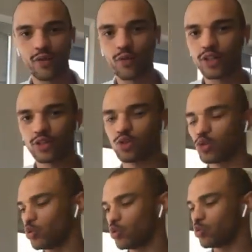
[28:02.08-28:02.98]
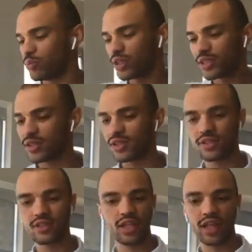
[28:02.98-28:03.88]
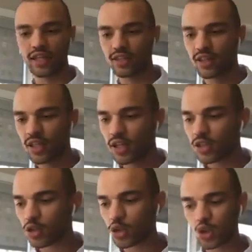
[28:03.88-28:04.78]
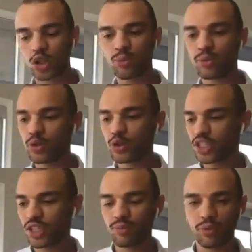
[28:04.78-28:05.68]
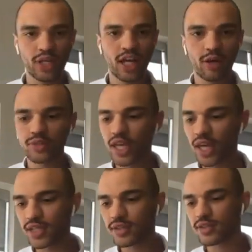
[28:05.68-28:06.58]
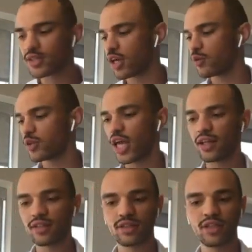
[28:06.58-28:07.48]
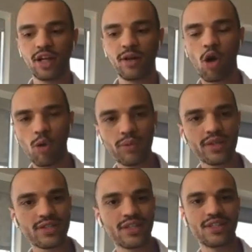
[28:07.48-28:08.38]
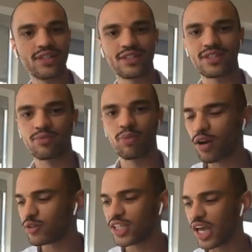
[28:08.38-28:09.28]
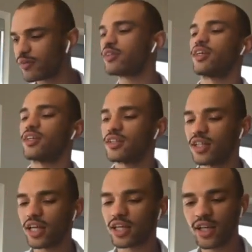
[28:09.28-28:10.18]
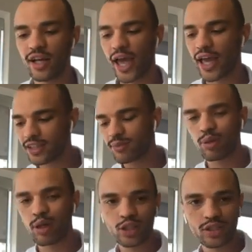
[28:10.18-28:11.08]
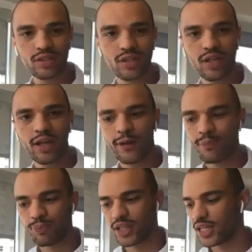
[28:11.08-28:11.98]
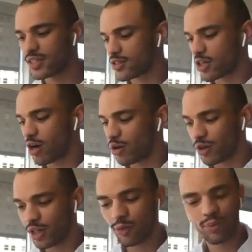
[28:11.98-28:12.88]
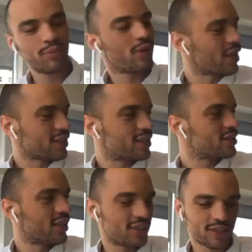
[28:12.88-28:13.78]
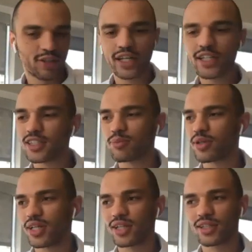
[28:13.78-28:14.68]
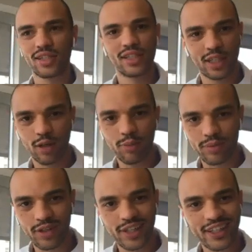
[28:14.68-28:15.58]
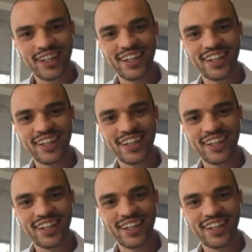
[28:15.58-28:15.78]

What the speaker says: I want to do business, like social entrepreneurship. I want to help kids. I want to end homelessness, poverty, everything, like end depression. Let's go. And then people are like, this kid's crazy, but like, let's help him, right?